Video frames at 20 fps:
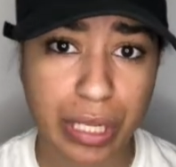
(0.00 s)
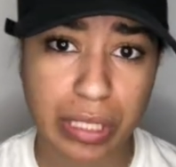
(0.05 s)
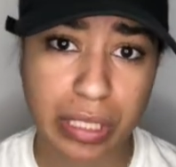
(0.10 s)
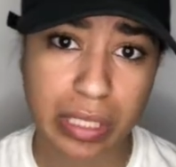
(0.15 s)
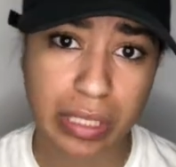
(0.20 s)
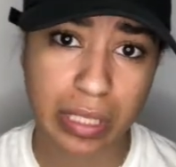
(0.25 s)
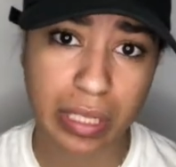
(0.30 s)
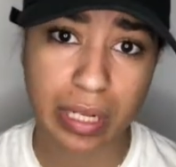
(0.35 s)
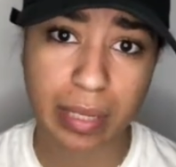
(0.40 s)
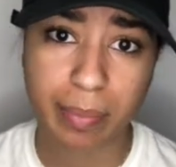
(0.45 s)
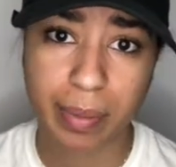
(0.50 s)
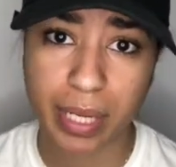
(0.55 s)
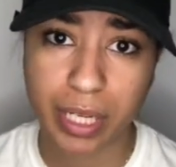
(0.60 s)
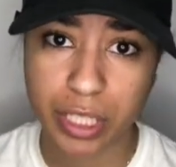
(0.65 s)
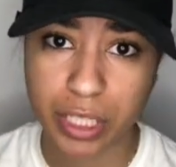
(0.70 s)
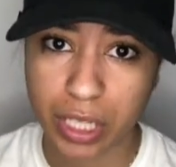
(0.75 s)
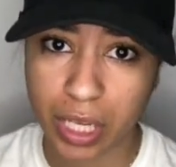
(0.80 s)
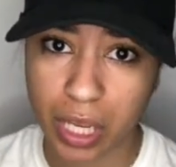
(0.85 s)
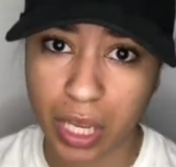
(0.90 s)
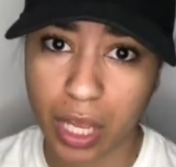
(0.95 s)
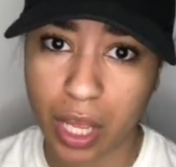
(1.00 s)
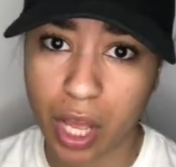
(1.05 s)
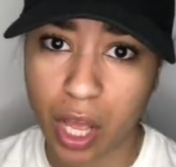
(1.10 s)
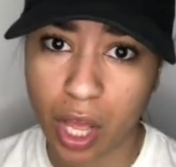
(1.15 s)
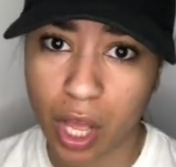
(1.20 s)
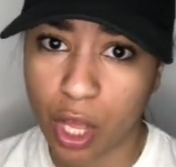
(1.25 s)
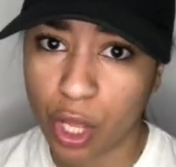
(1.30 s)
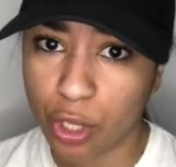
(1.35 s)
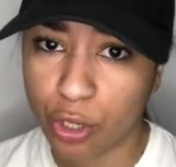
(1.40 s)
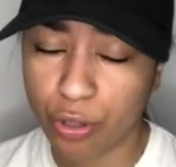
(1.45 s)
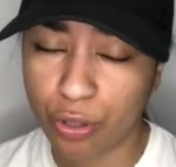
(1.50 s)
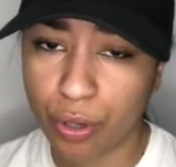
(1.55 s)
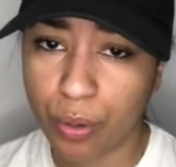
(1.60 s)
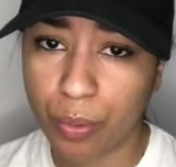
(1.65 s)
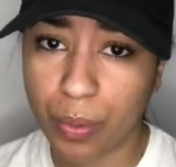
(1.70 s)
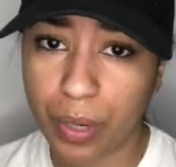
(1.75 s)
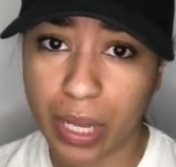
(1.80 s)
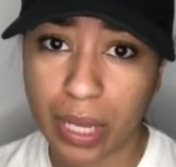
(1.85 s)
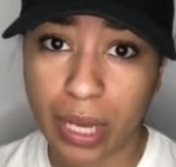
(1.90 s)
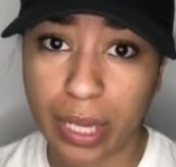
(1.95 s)
It's a steady paycheck. You know
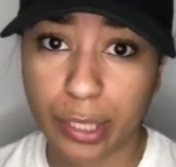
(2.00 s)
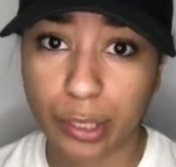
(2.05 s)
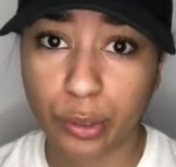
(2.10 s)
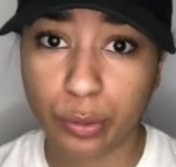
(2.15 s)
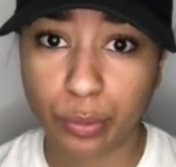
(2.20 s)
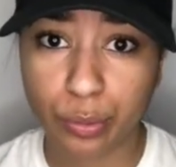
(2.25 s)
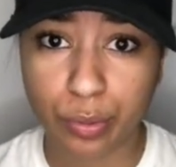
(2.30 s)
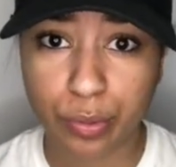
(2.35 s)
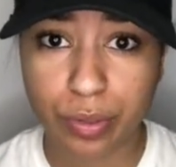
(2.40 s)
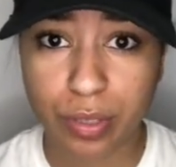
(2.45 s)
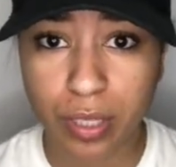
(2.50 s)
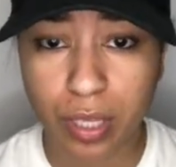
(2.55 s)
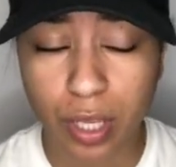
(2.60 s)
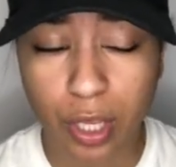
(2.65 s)
what I gotta lose.